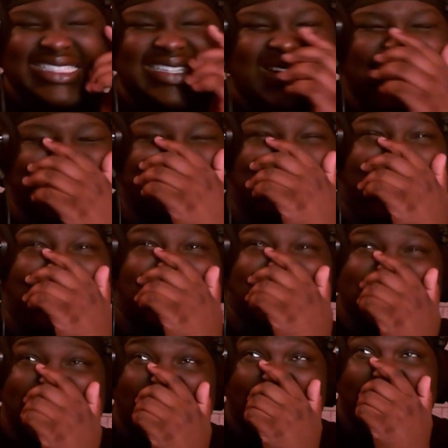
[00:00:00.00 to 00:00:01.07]
Oh my
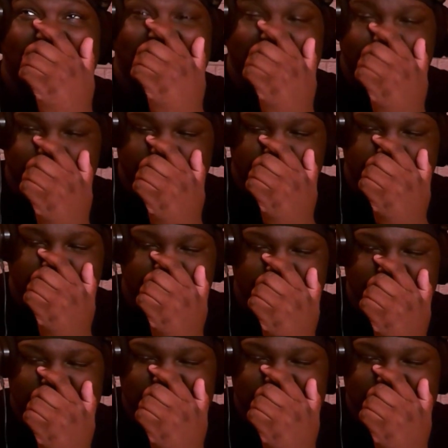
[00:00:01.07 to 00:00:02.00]
god, bro.